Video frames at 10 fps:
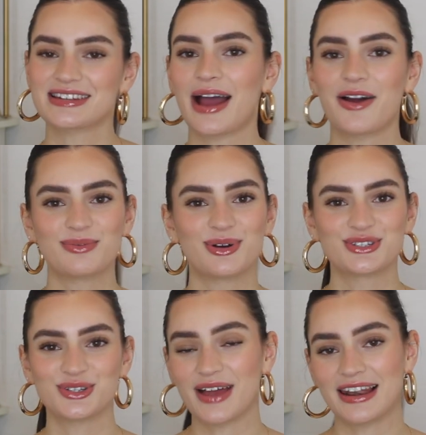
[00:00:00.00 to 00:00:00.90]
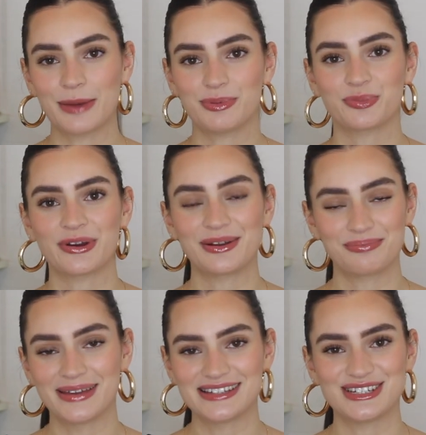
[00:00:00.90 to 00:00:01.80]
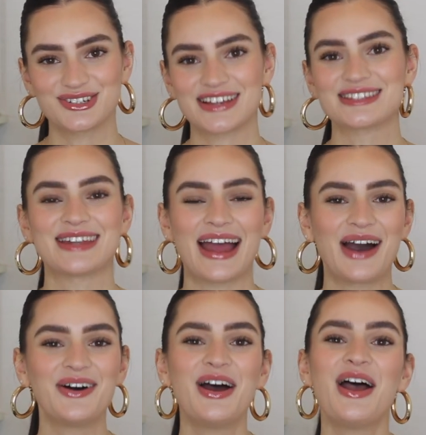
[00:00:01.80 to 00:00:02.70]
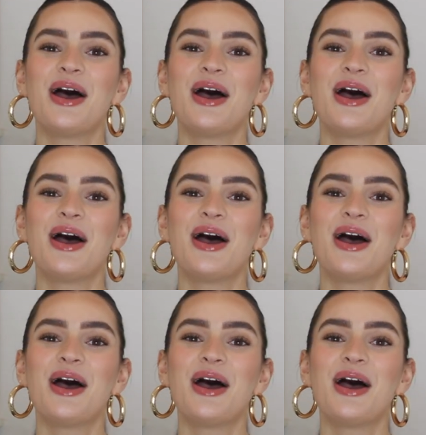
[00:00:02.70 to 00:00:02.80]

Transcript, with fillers: now I'm onto a leopard print midi dress now.